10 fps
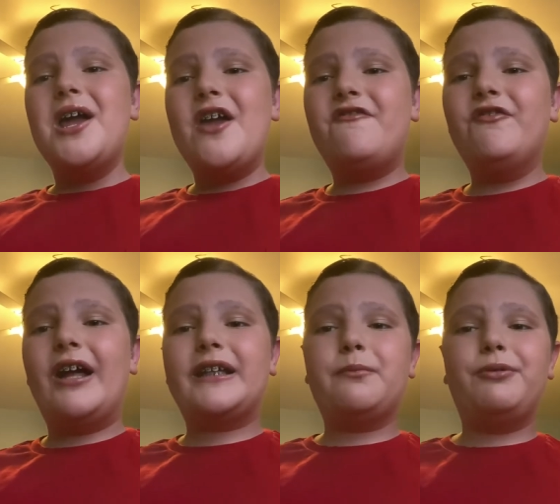If you
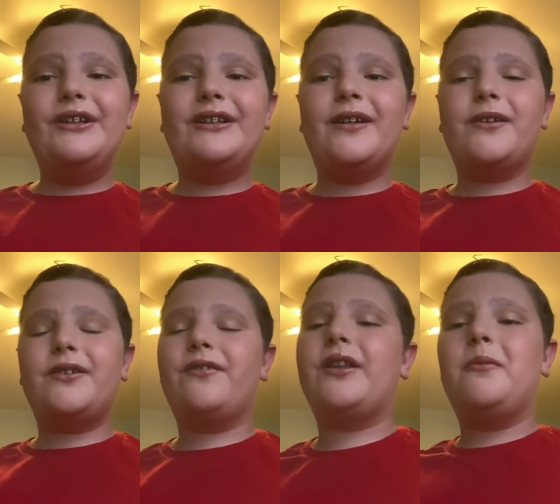liked it, please give us
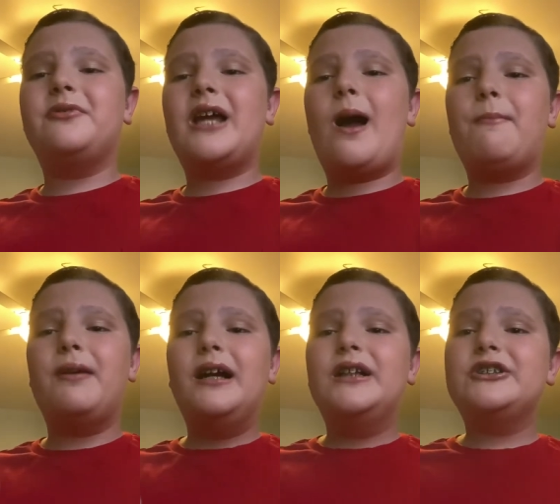a thumbs up.
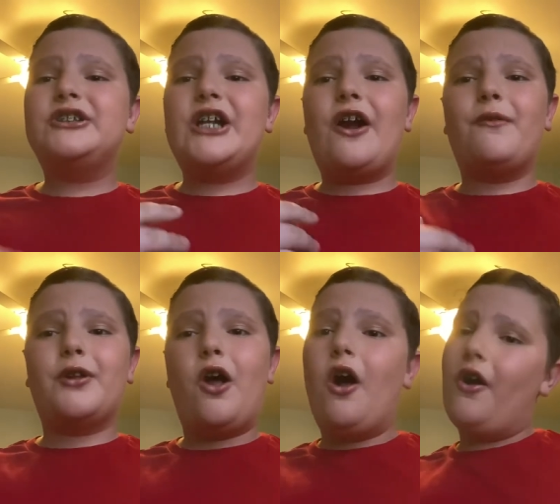Share with
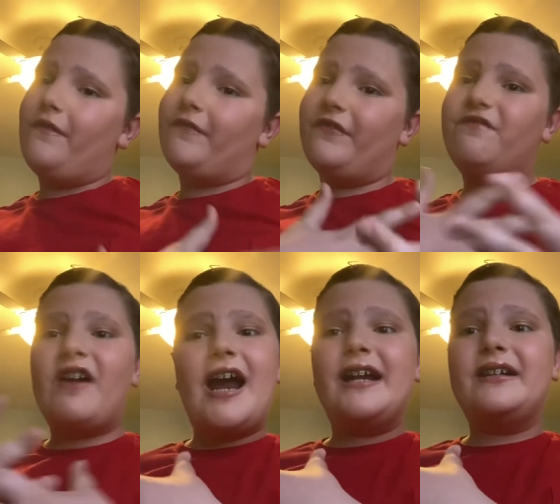all of your
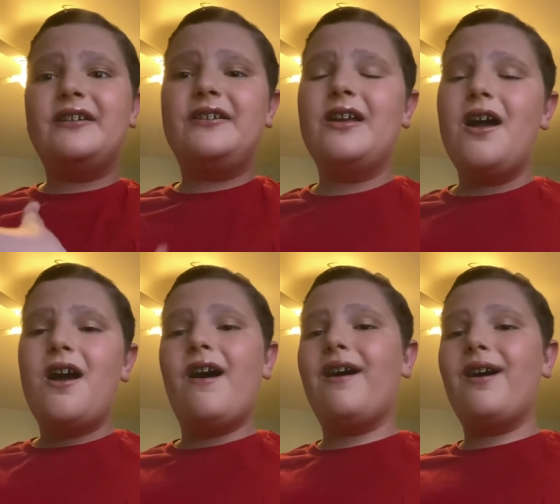friends.
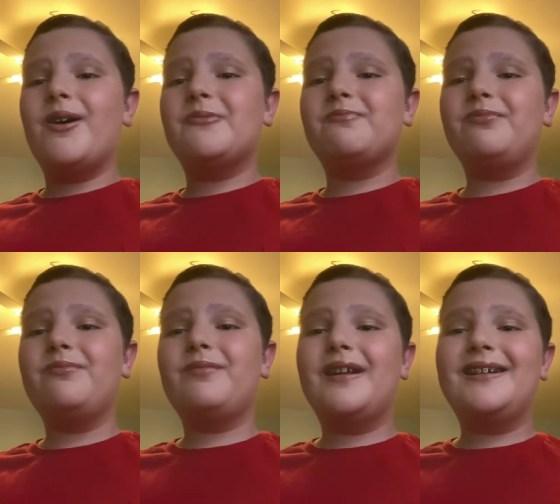Um,
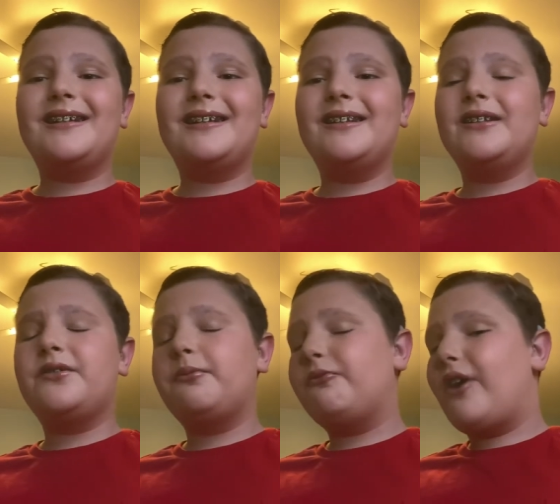
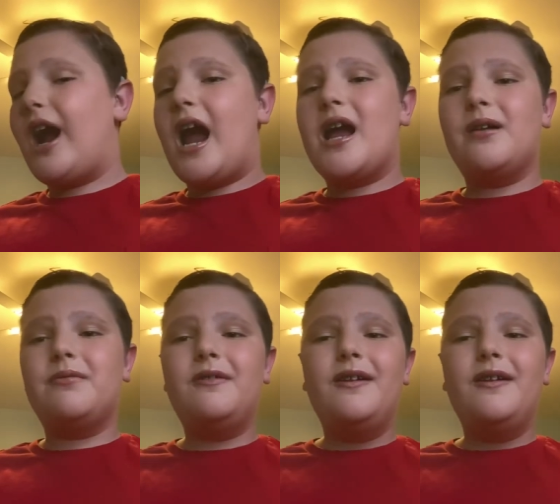subscribe.